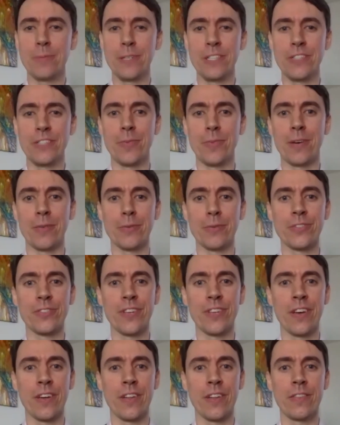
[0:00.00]
to you about was
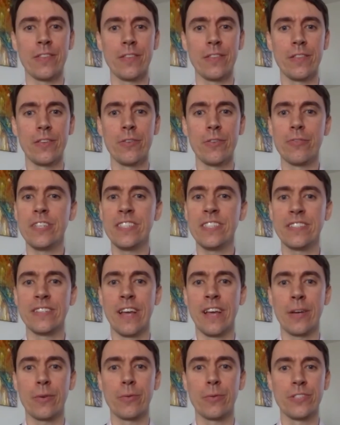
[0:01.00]
your recent
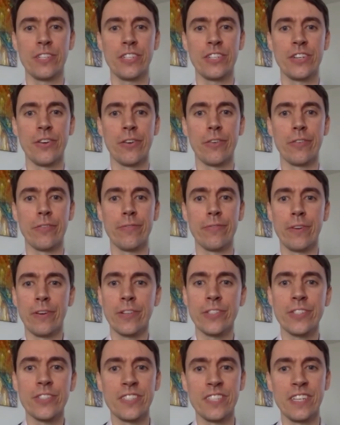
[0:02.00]
acquisition of
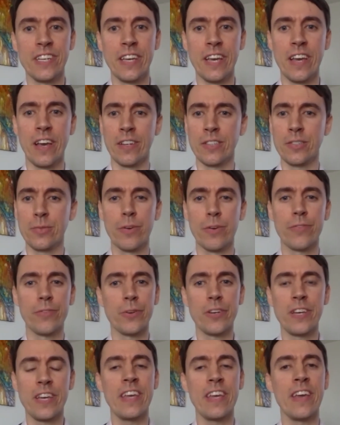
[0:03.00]
Velocity. It's one of
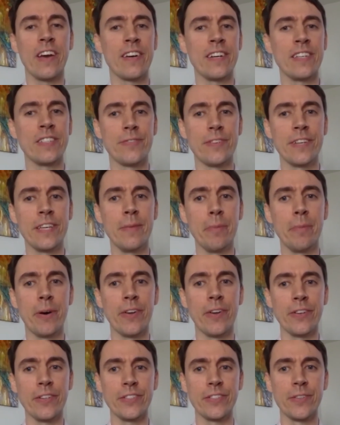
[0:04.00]
your key ISV
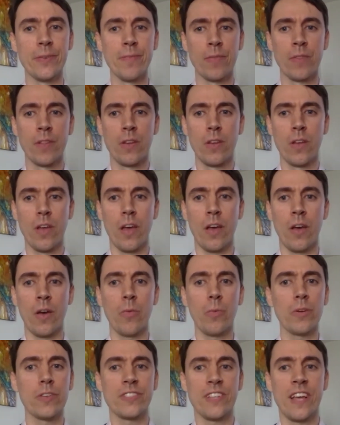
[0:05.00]
partners.
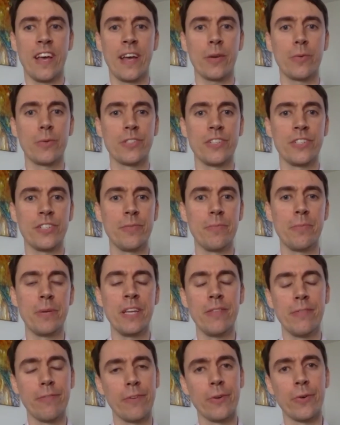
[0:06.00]
What does that acquisition
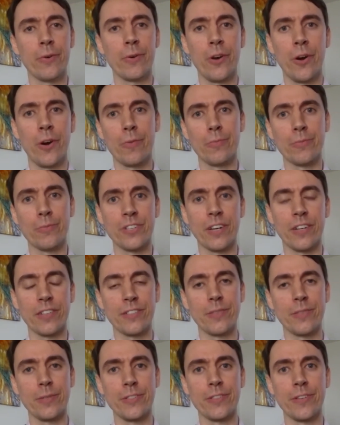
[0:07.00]
mean for your comms
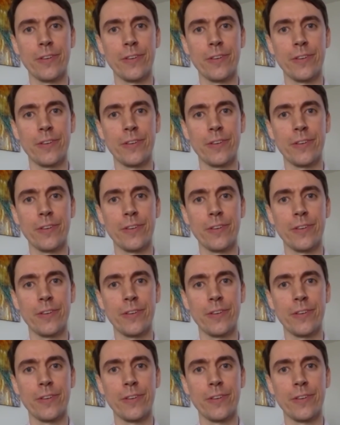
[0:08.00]
customers?